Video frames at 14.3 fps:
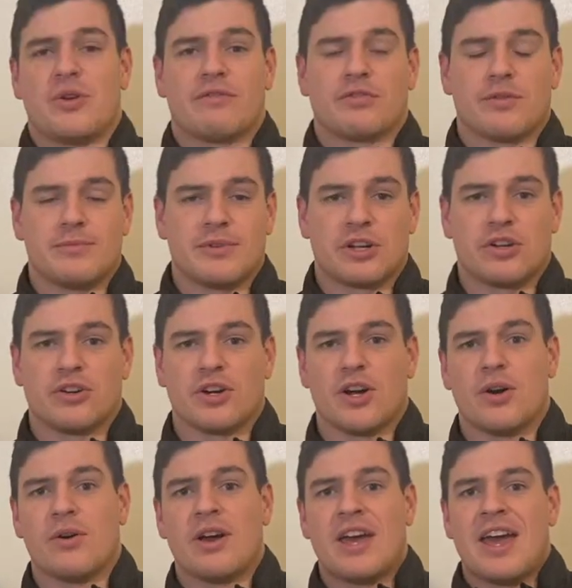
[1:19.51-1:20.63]
you have room to
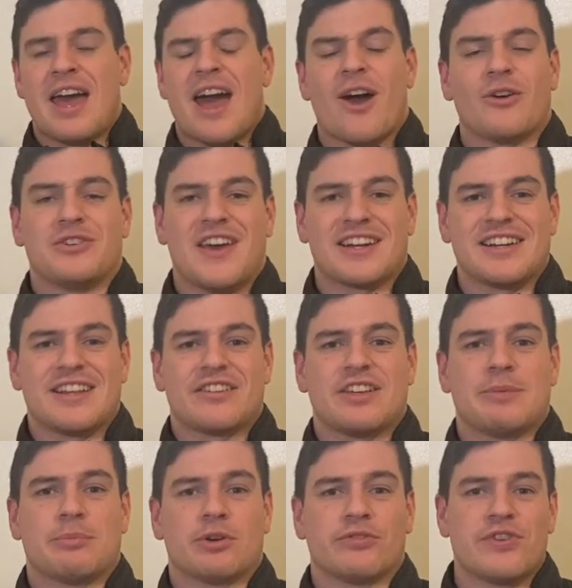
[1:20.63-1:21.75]
grow? How
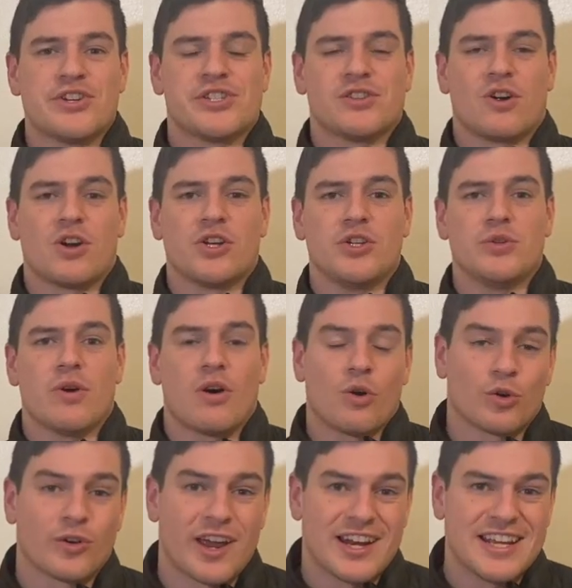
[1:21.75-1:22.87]
technically proficient are you
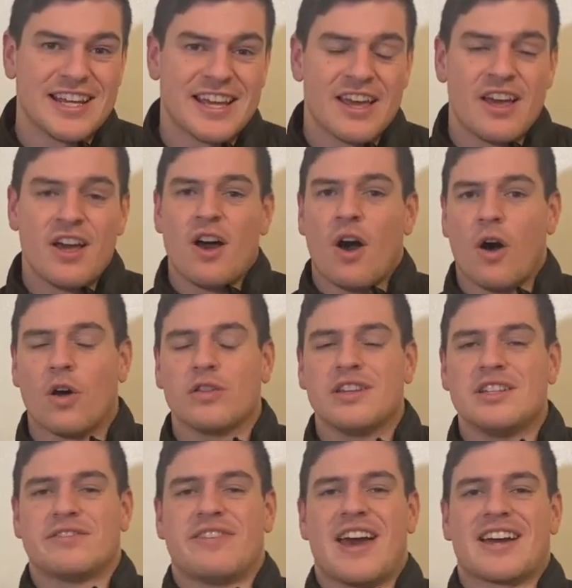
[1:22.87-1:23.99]
already? All
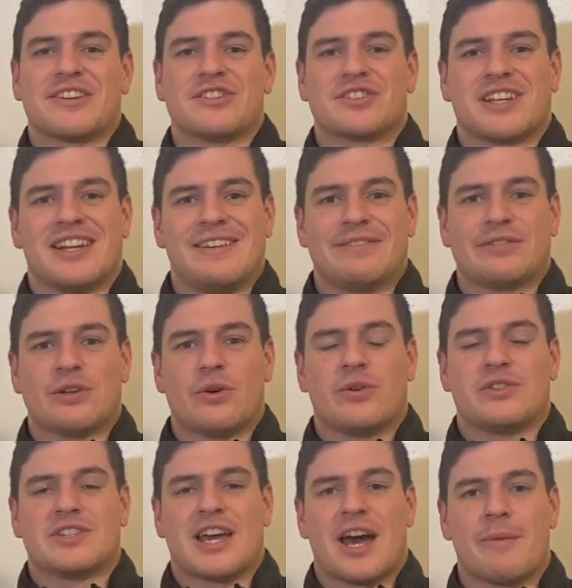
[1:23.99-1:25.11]
these factors can
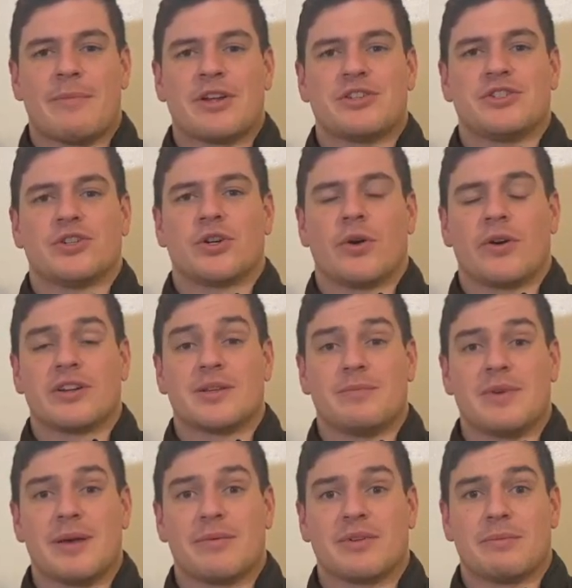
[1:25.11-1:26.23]
influence how much you're going to
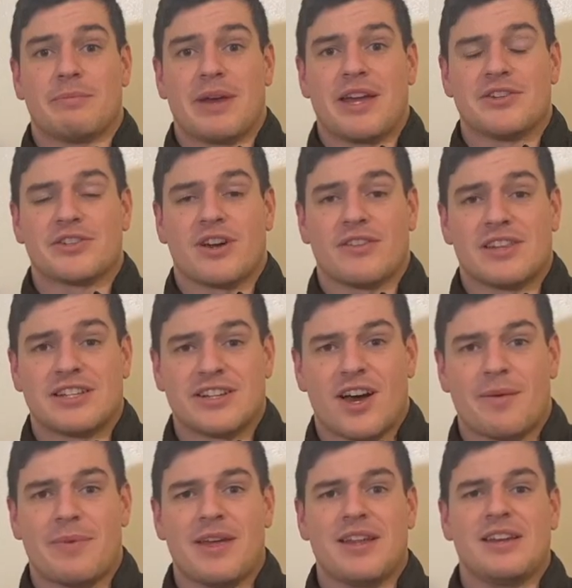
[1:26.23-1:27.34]
be able to bench on the
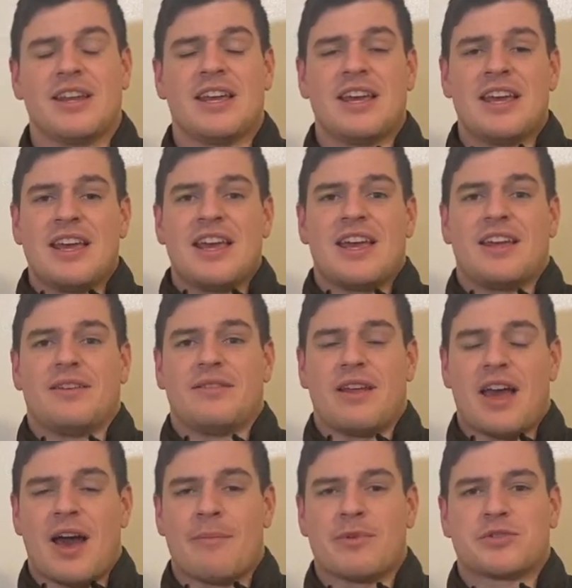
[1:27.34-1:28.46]
top end and
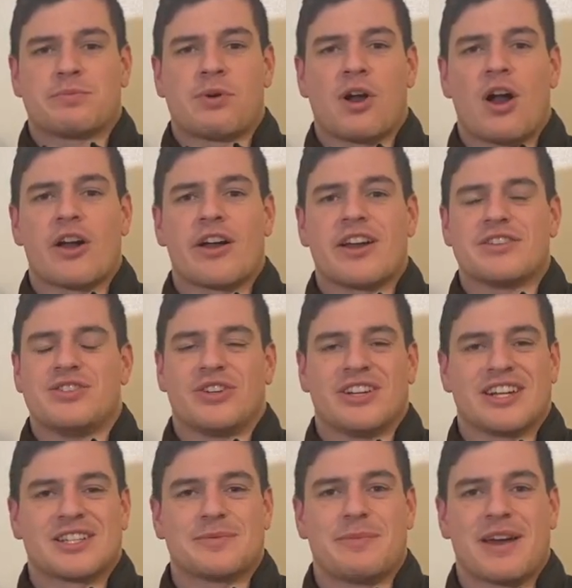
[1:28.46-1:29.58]
how much progress you
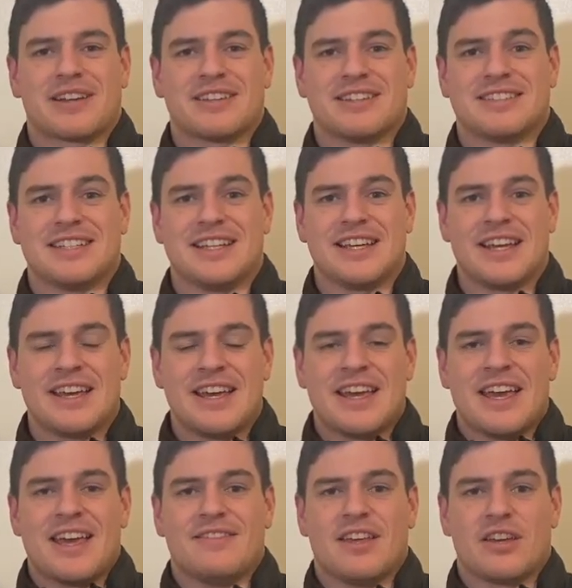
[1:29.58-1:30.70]
can expect to see
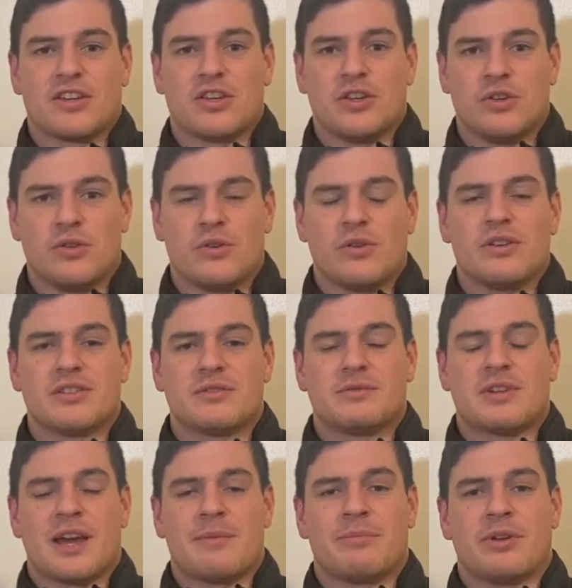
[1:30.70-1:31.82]
in the acute
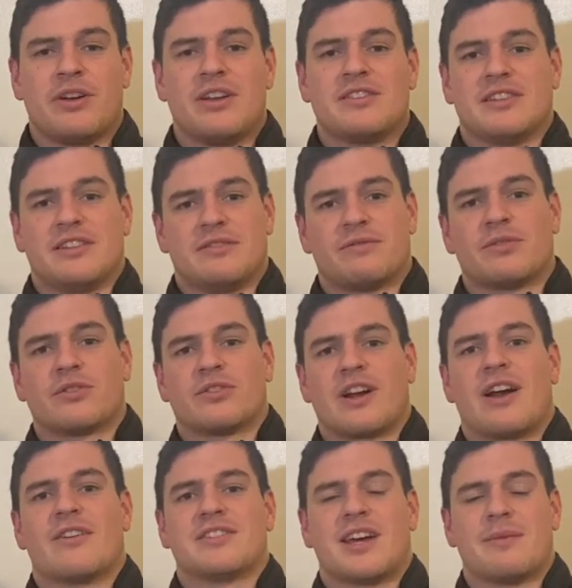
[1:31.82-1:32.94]
time periods and further
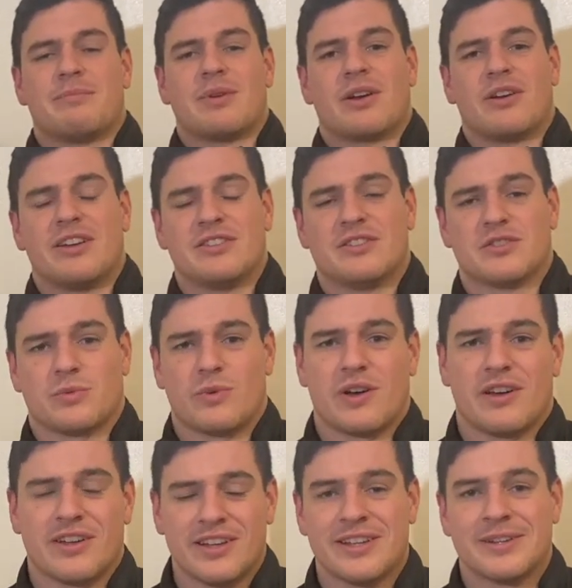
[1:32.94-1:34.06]
out time periods as well.